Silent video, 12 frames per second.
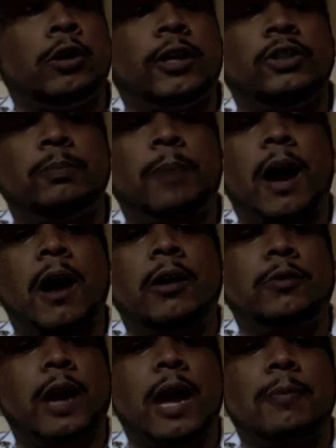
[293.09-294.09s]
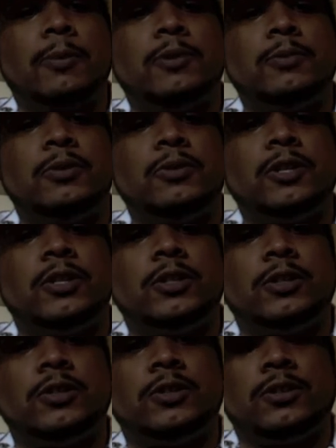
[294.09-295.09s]
like aspiring rappers,
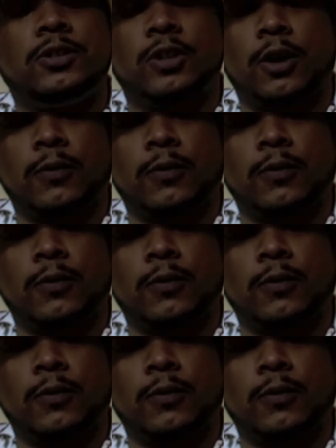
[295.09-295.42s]
musicians and stuff.